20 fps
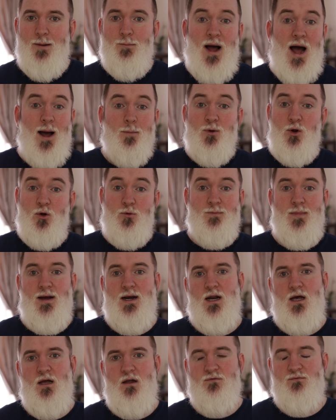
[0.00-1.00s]
I'm happy with my
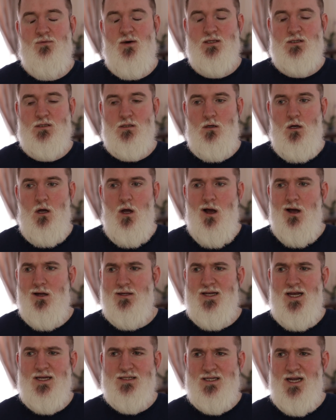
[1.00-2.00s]
life, but
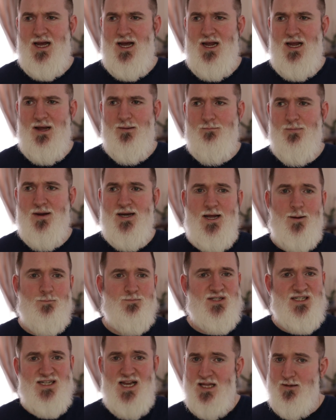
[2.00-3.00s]
yes, I am very
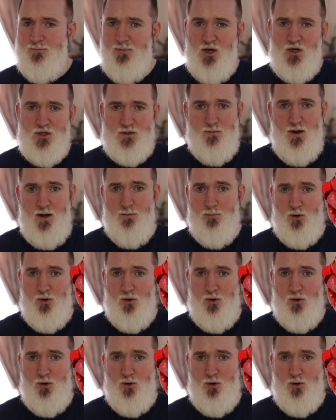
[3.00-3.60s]
upset because my